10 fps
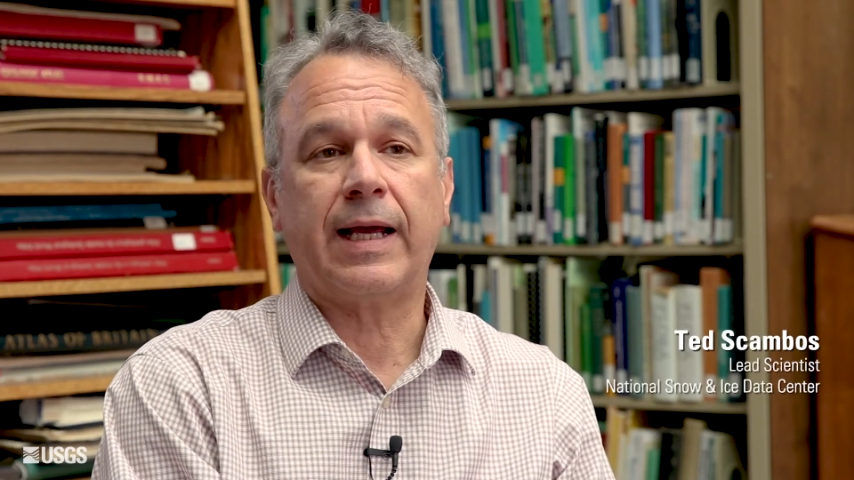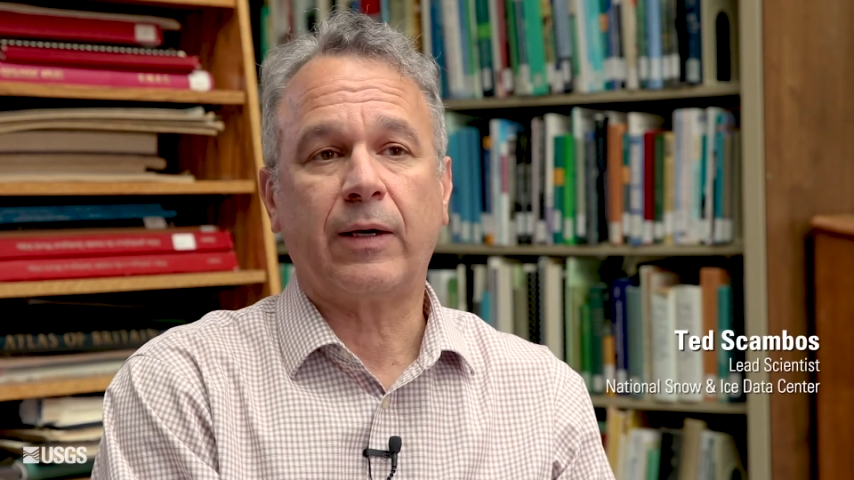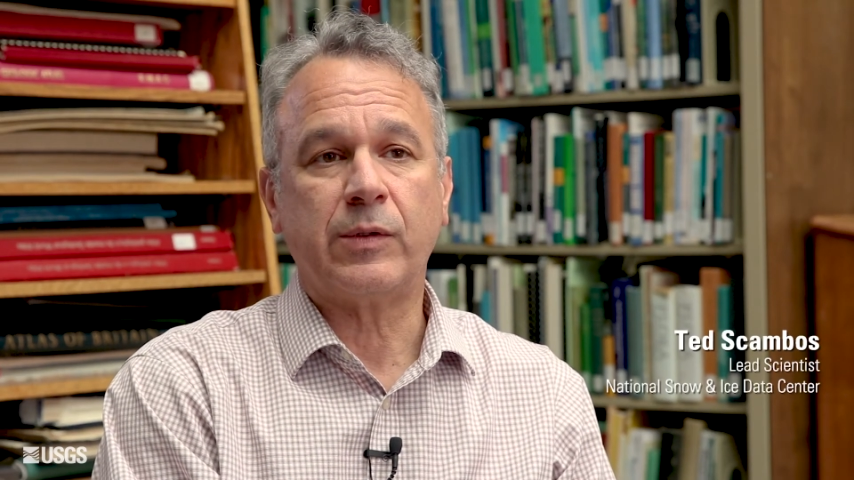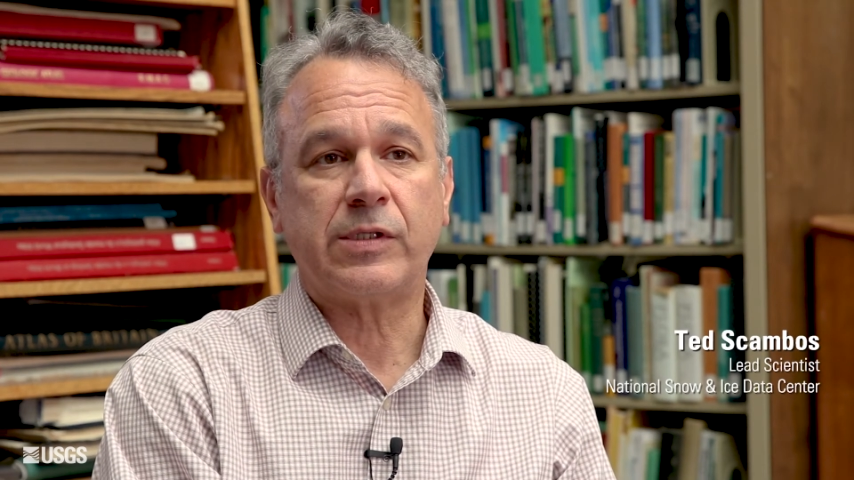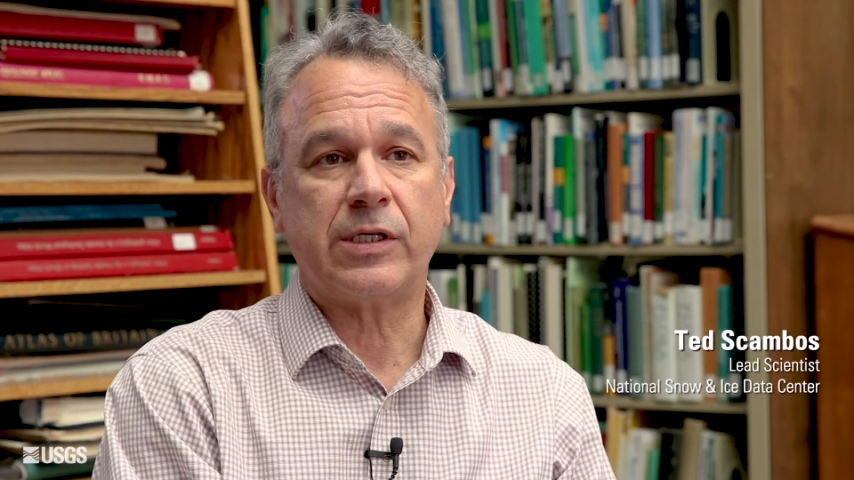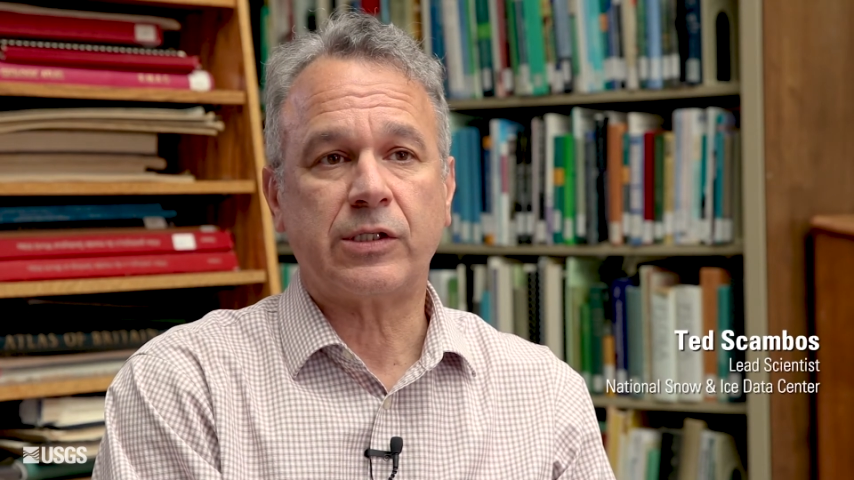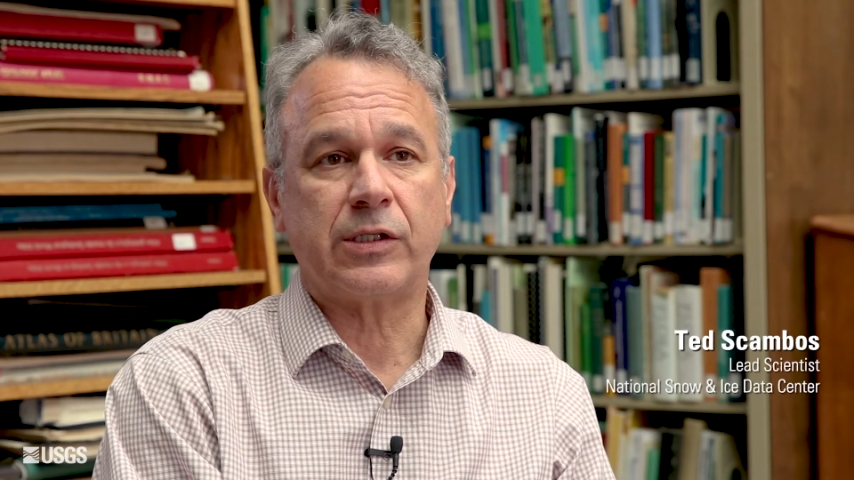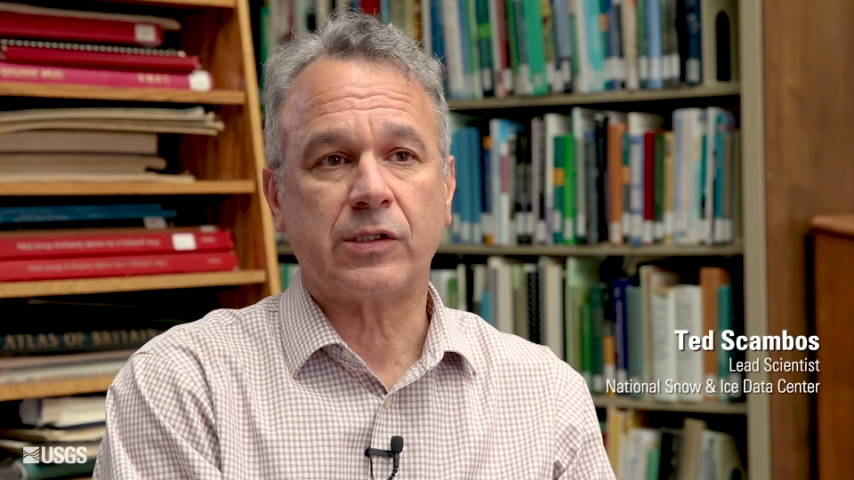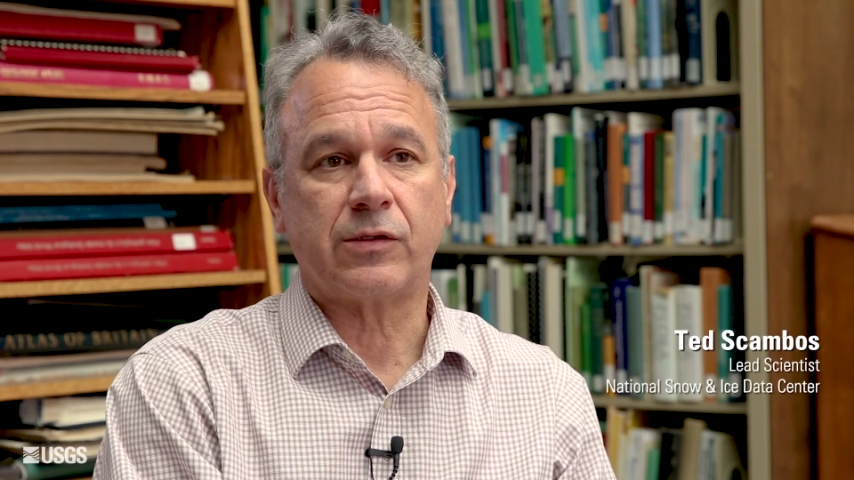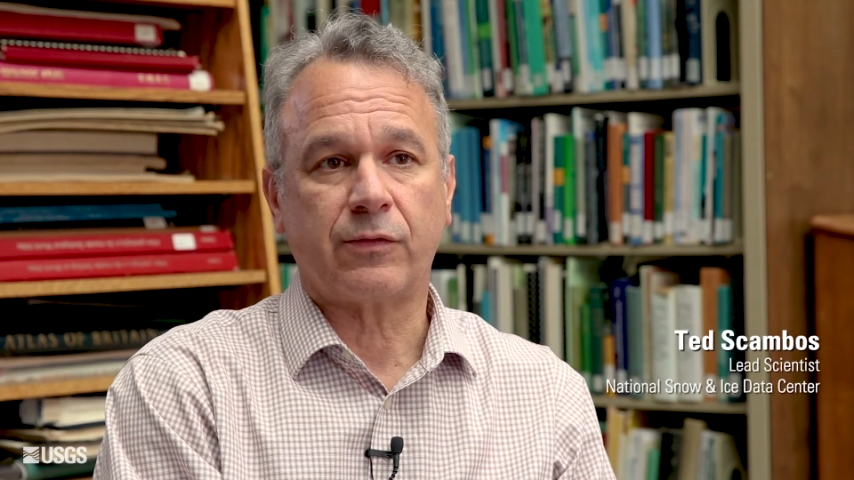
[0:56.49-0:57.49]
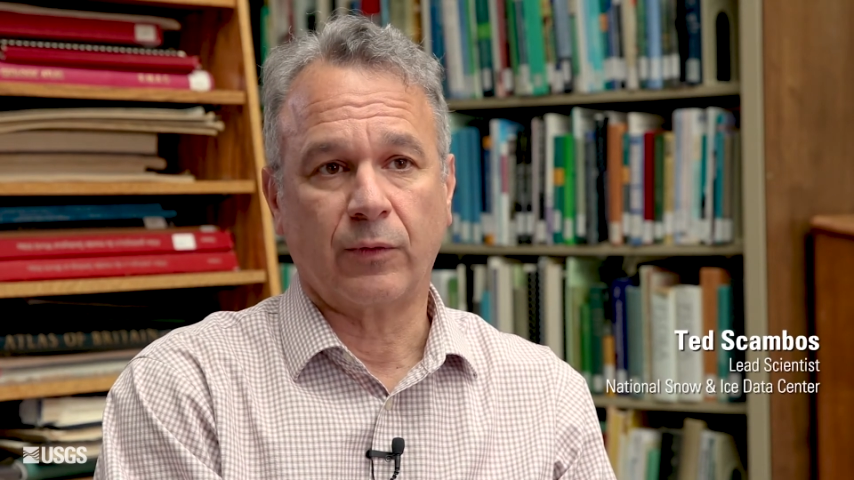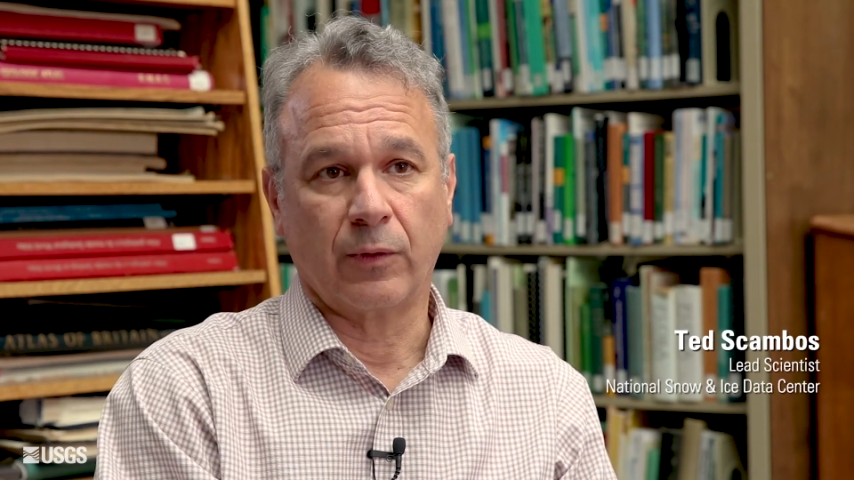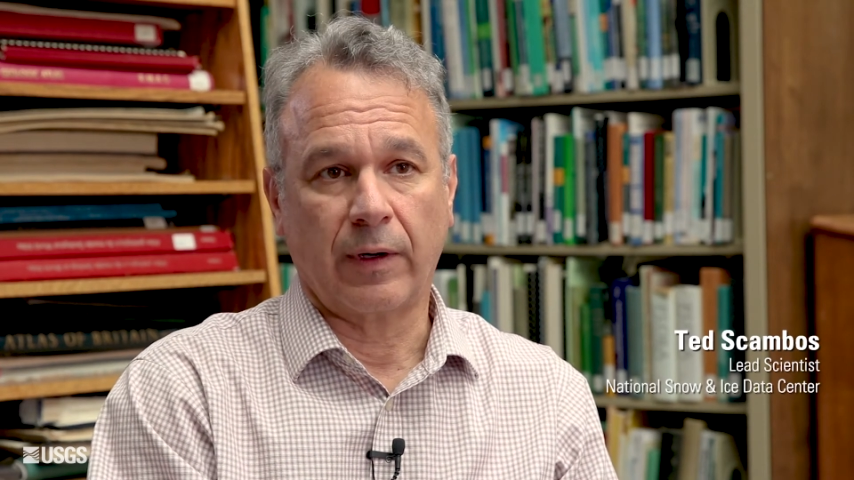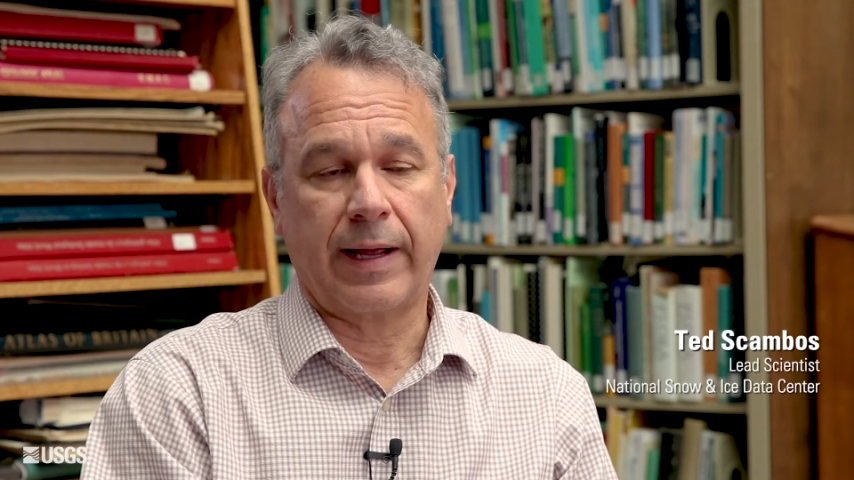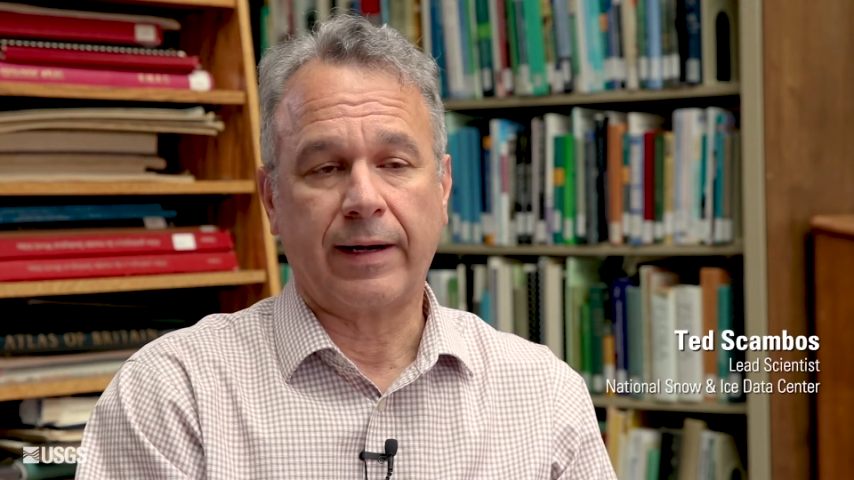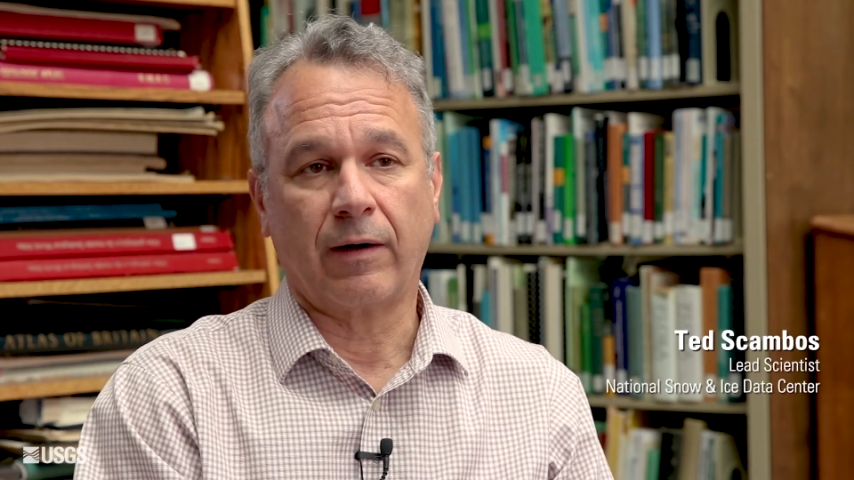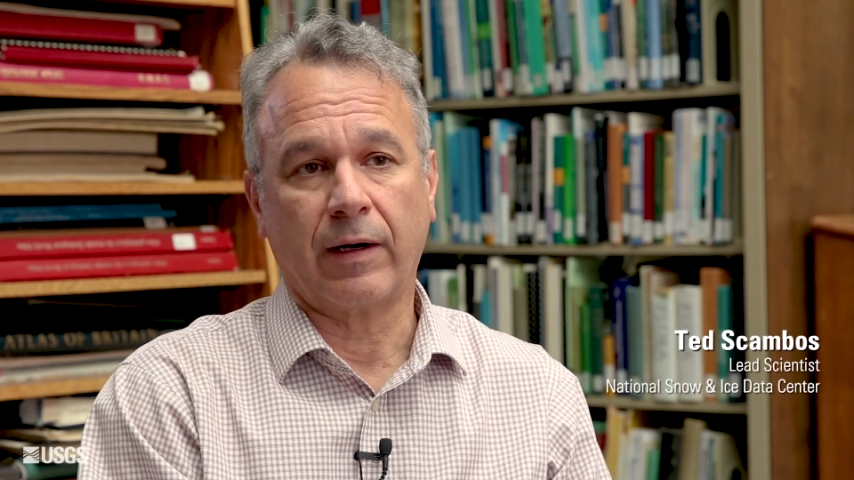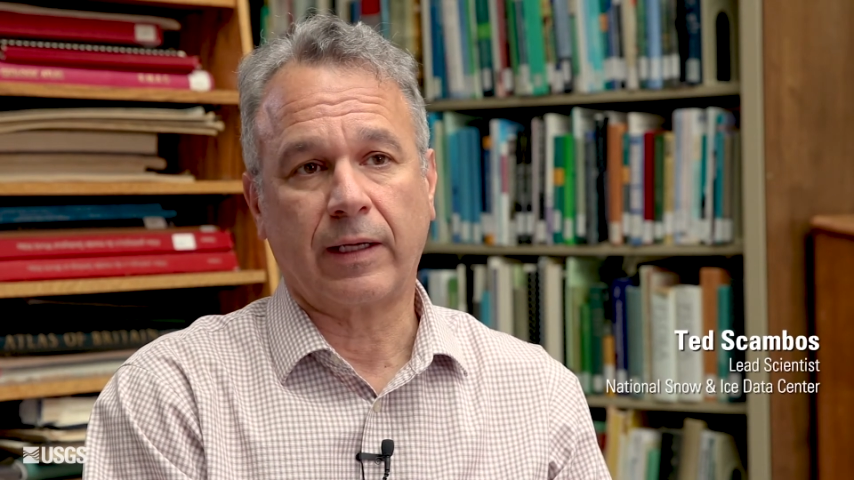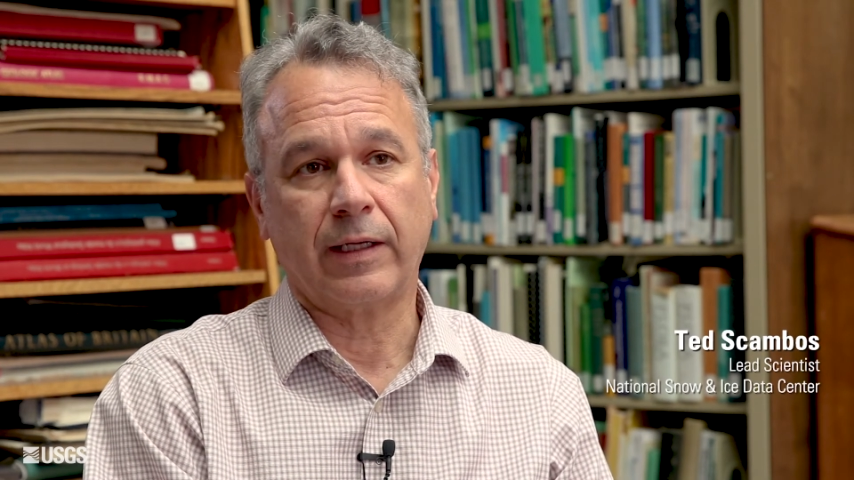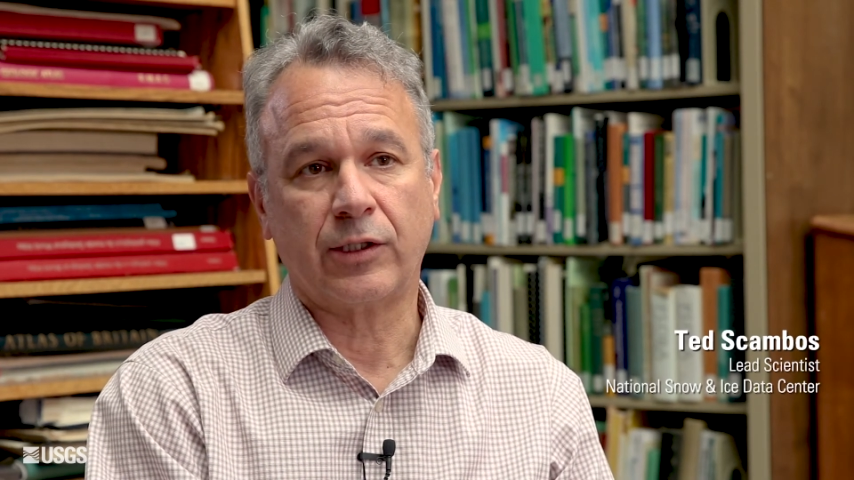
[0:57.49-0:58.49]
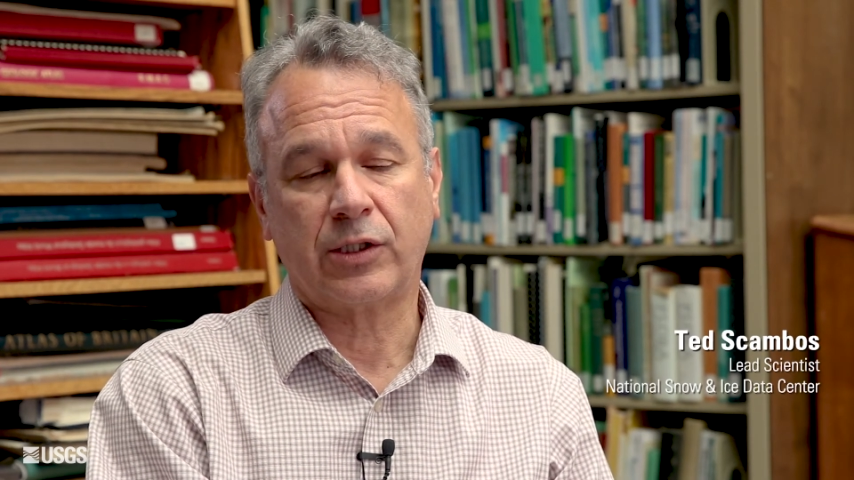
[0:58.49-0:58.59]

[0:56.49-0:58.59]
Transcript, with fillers: acquisitions for Antarctica